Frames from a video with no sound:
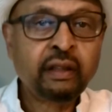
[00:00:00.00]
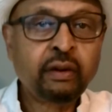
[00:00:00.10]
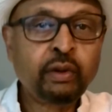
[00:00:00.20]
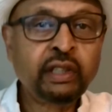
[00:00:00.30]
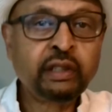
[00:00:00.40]
The
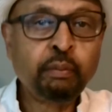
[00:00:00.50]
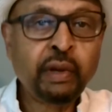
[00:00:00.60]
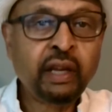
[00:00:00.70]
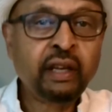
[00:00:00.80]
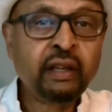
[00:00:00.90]
reason
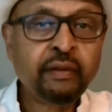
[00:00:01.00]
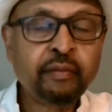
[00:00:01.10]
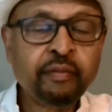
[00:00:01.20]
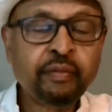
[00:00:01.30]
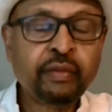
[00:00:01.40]
being
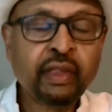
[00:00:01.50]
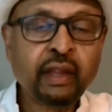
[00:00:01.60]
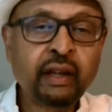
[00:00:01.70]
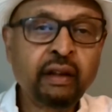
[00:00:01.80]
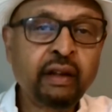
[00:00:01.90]

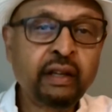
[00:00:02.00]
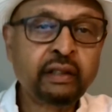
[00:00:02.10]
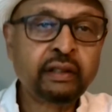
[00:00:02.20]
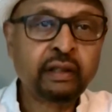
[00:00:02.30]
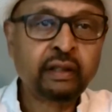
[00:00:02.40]

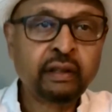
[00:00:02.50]
is